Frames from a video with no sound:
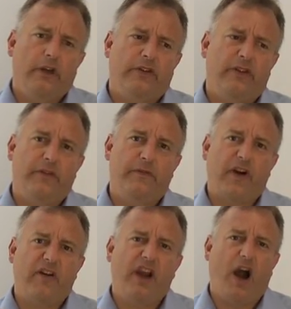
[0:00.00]
to the
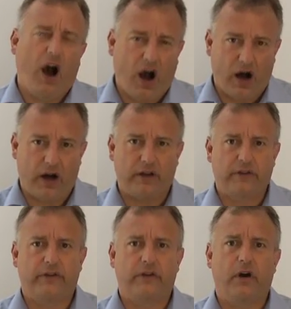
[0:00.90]
very
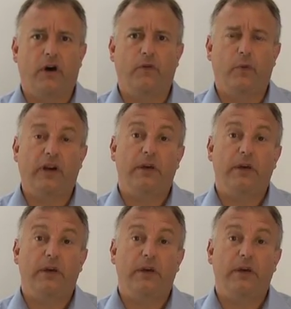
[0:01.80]
heart of what